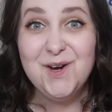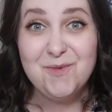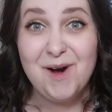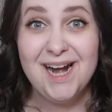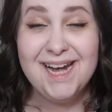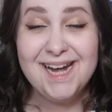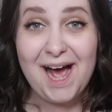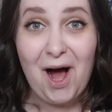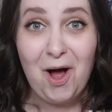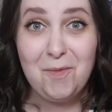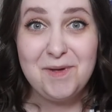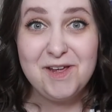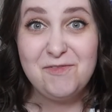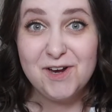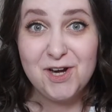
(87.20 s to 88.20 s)
you ready to
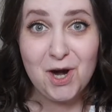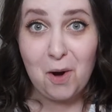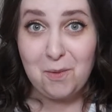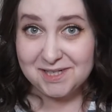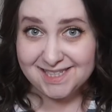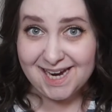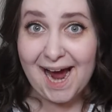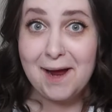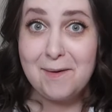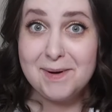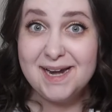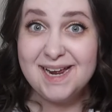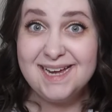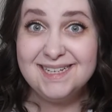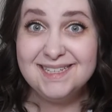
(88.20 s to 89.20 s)
help me figure out what time
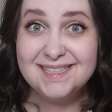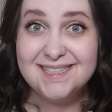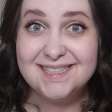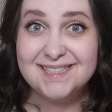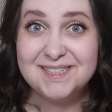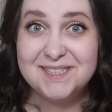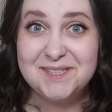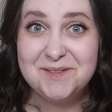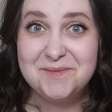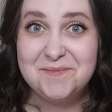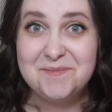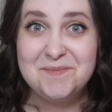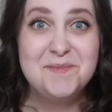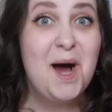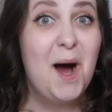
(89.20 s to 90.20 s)
it is?
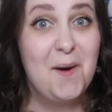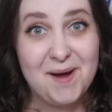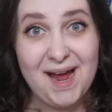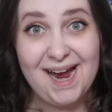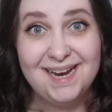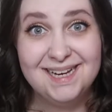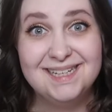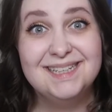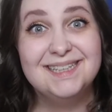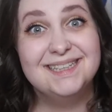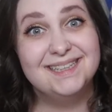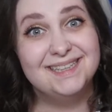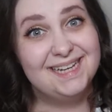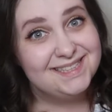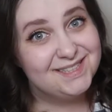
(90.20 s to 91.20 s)
Okay,
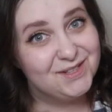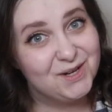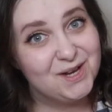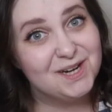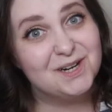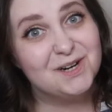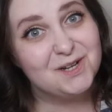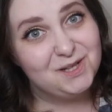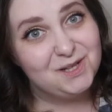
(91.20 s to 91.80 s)
let's look at our